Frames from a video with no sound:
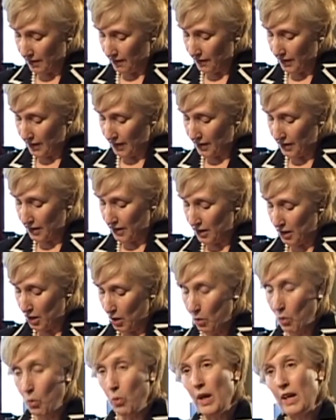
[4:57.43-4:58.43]
finger
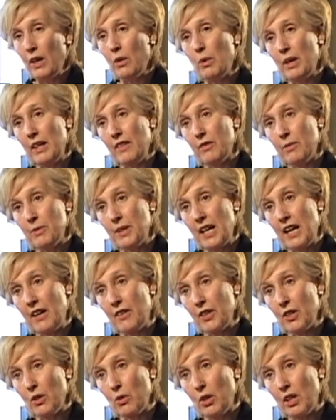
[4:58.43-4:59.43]
well away from the
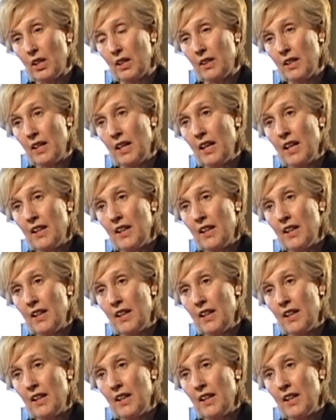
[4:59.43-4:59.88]
areola,